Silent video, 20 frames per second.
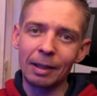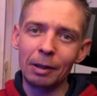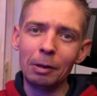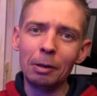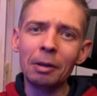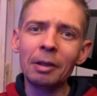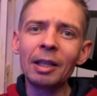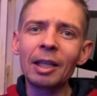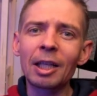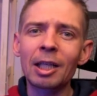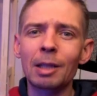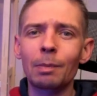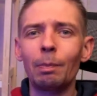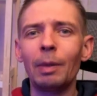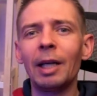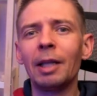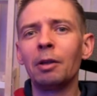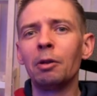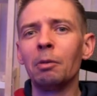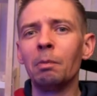don't
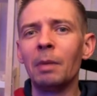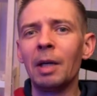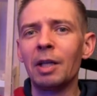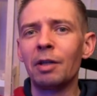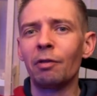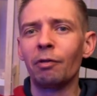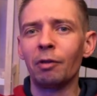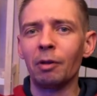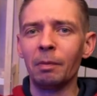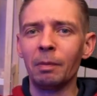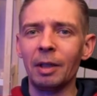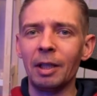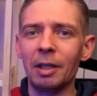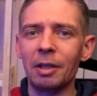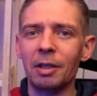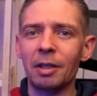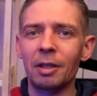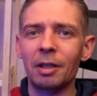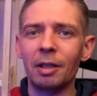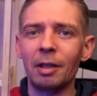expect too much from
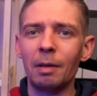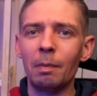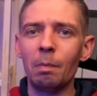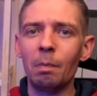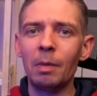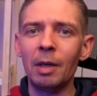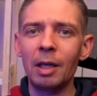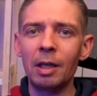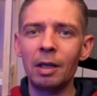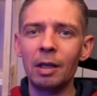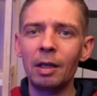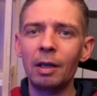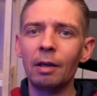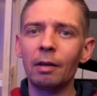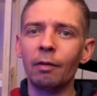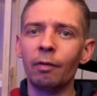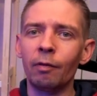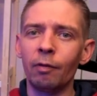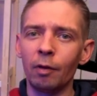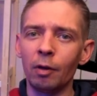this Mini
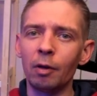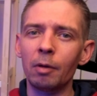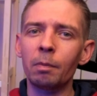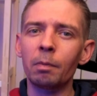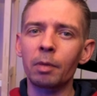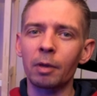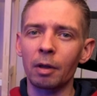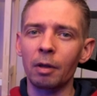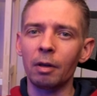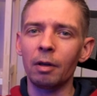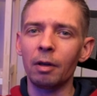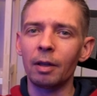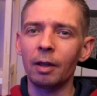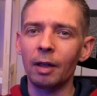4 Pro.